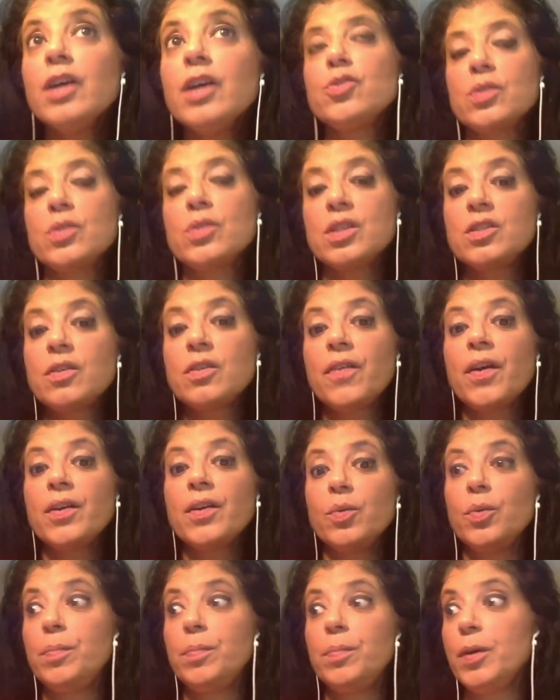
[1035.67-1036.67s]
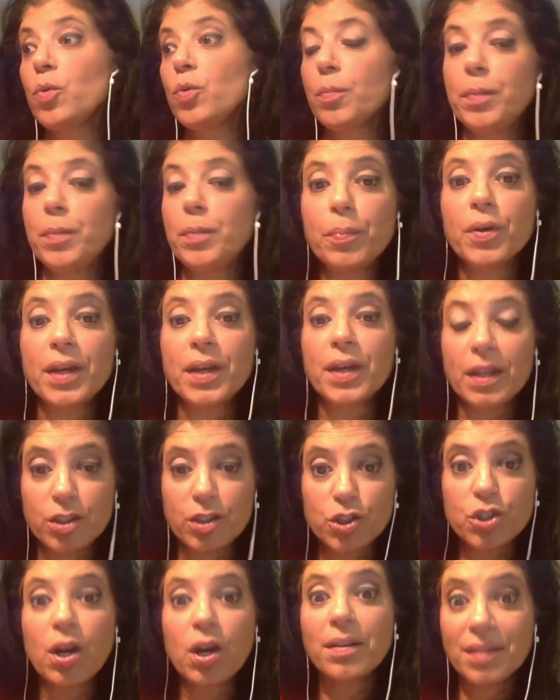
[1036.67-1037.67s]
So the severity would be were people getting
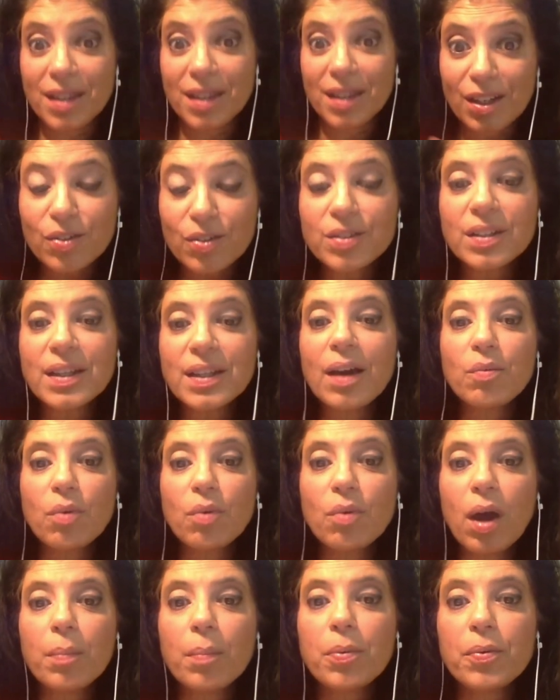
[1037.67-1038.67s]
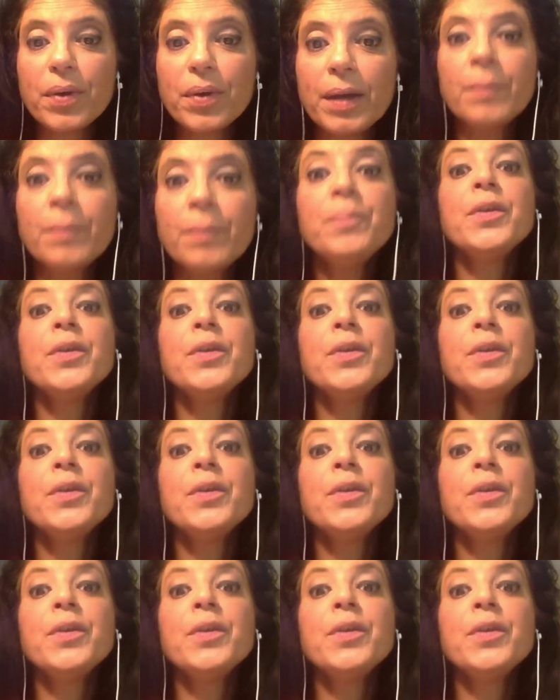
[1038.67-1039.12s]
shot and killed in that robbery,